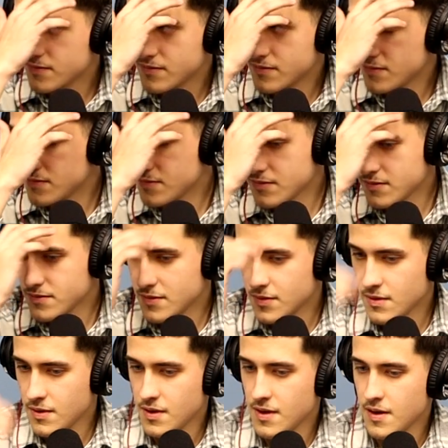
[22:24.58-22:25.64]

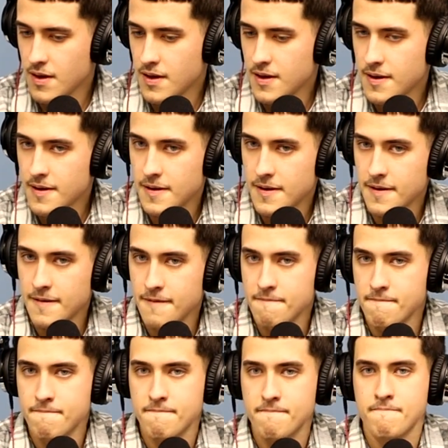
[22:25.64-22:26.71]

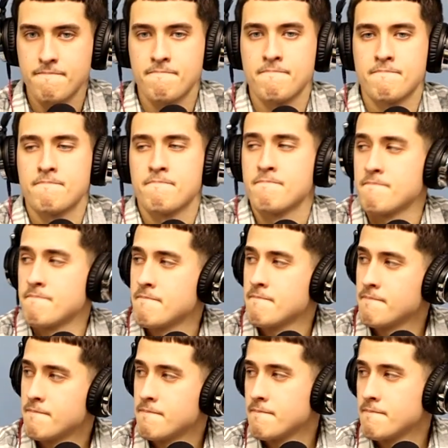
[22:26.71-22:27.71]
No words are spoken by the person on screen.